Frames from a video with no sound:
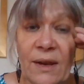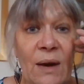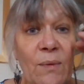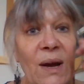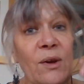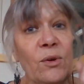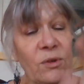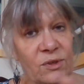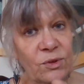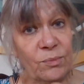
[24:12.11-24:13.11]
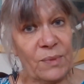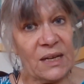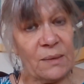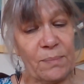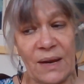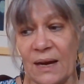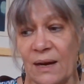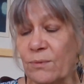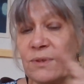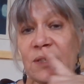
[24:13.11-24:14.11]
Now, I also made a
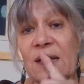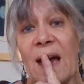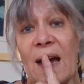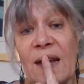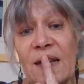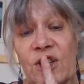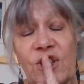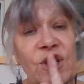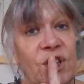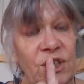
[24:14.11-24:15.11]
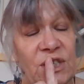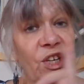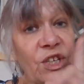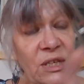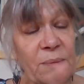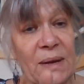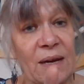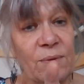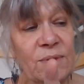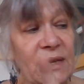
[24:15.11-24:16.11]
blouse and a shirty
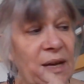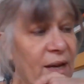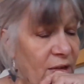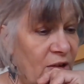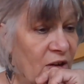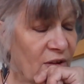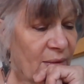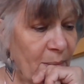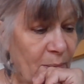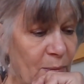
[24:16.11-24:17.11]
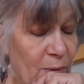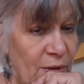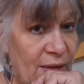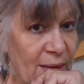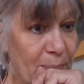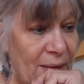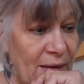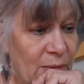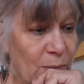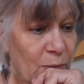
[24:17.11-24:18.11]
blouse, and I can't remember what the
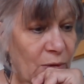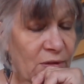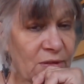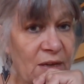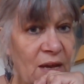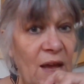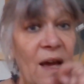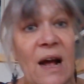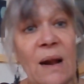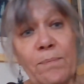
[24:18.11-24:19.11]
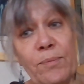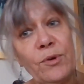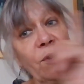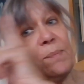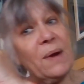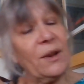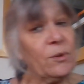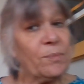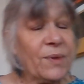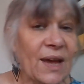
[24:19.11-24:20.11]
pattern was. I'll put the
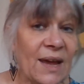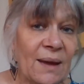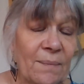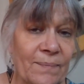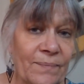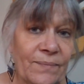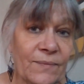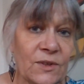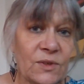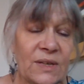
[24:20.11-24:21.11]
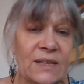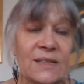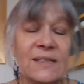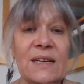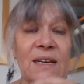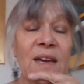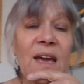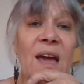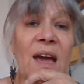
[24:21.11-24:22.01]
pattern up there so you can see.